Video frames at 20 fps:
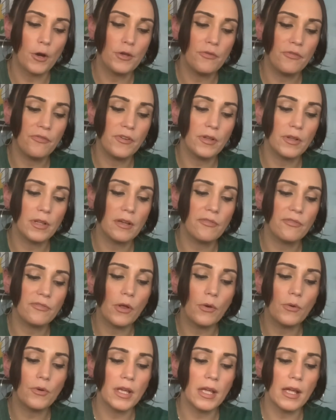you feeling
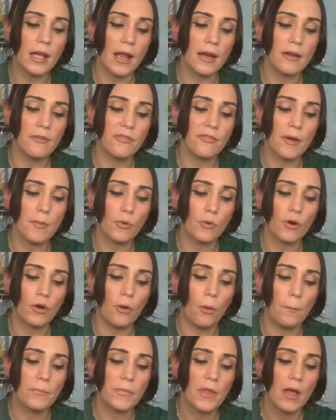floaty and
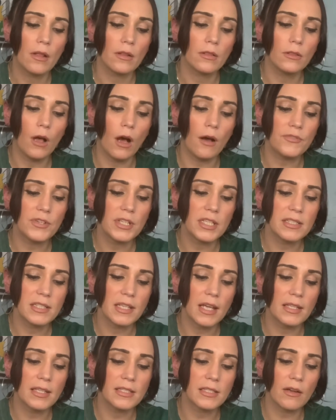ephemeral? Lofty
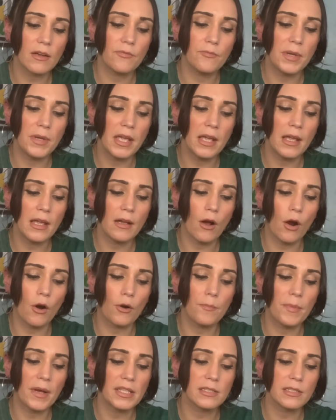states of being are
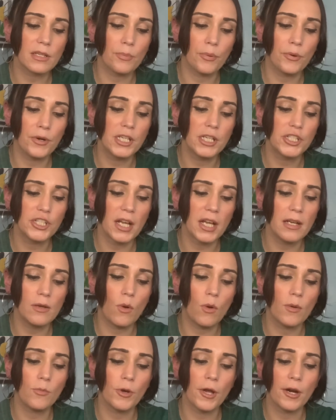best appreciated
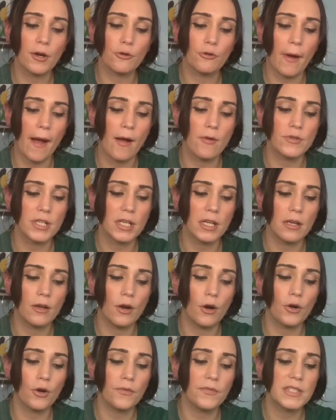when we are grounded.
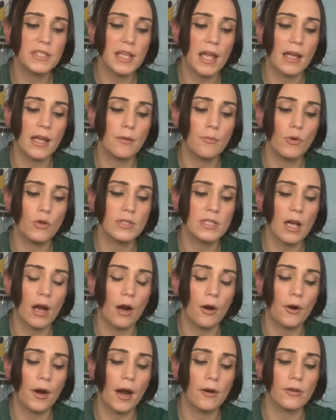Earth's animals
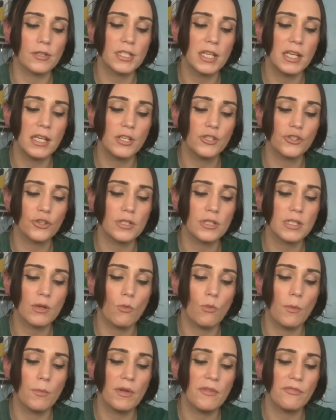are our teachers.
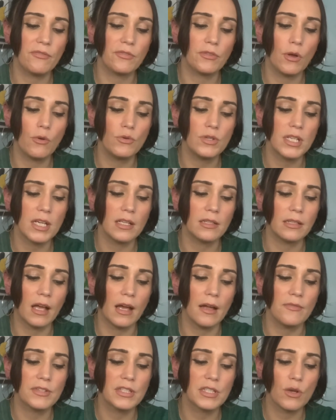When we float in
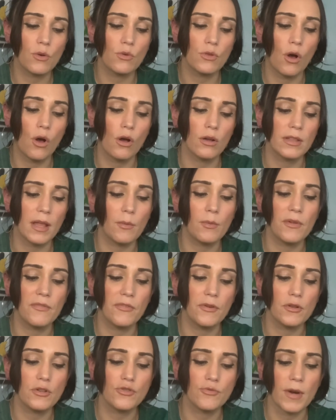life so long that we
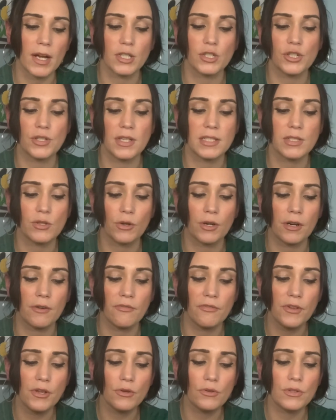feel directionless or
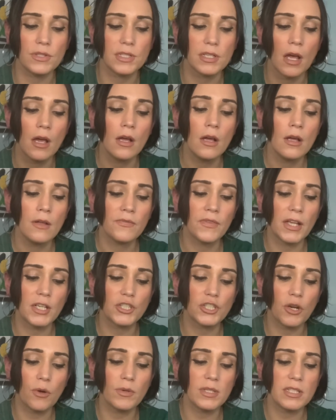confused, they
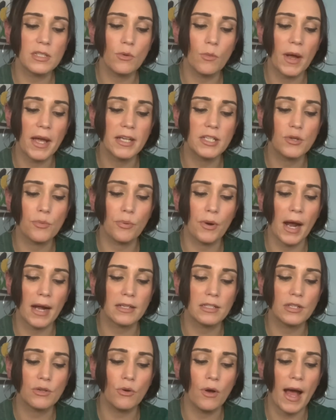show us the way to
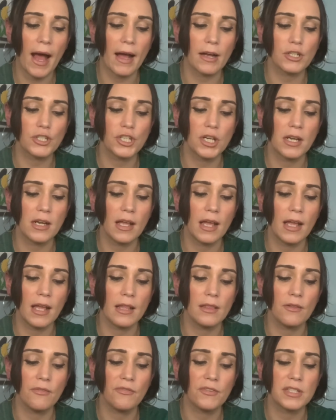practical action
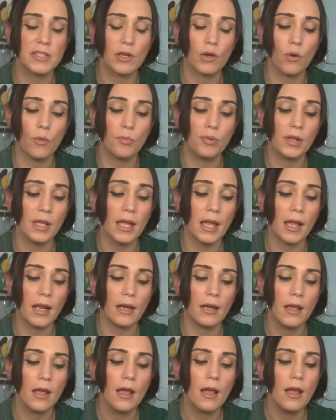in the physical
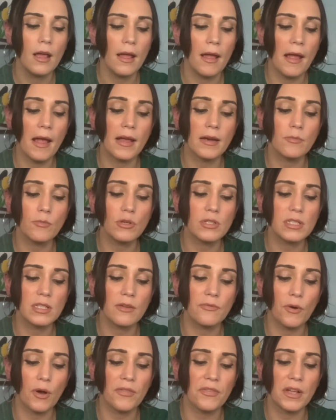plane. Animals
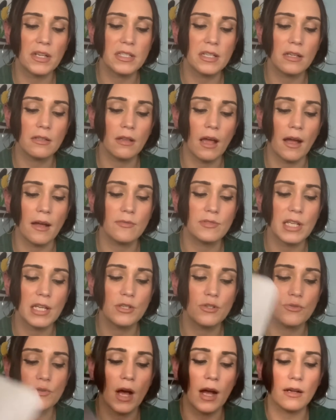live authentic lives and
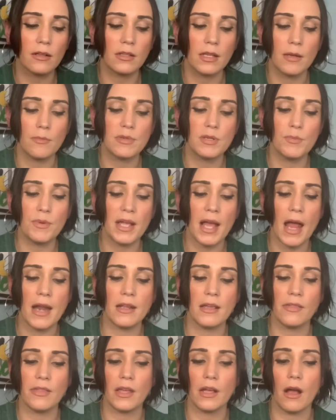do not claim to be
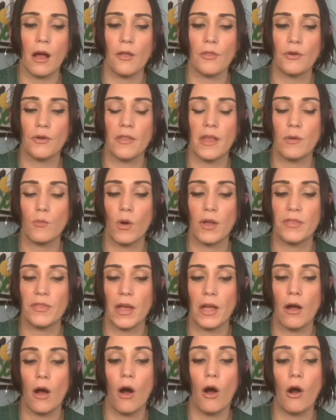anything other than what
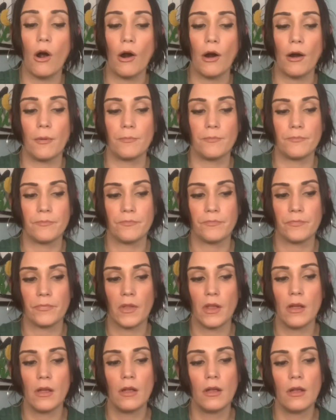they are.
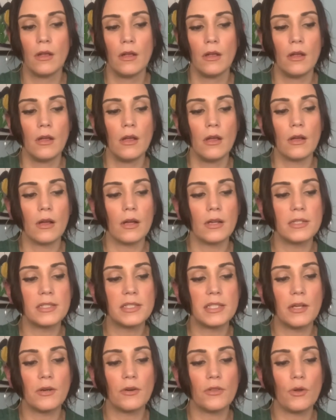
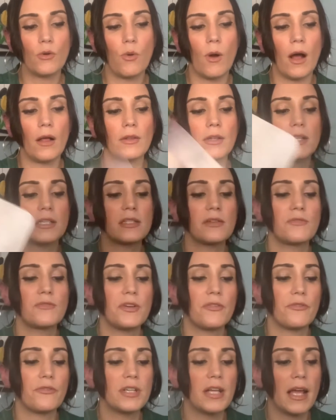Consider the qualities of
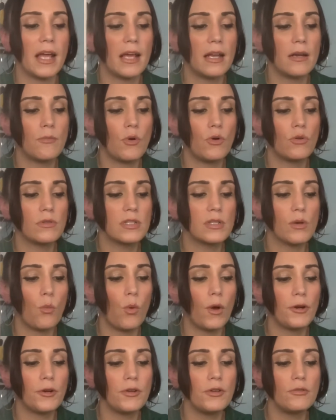different animals.
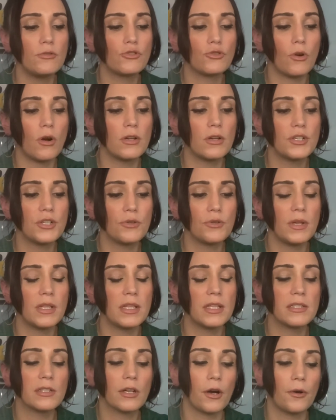What are you drawn to in
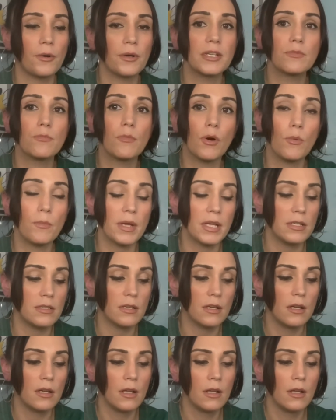this current moment?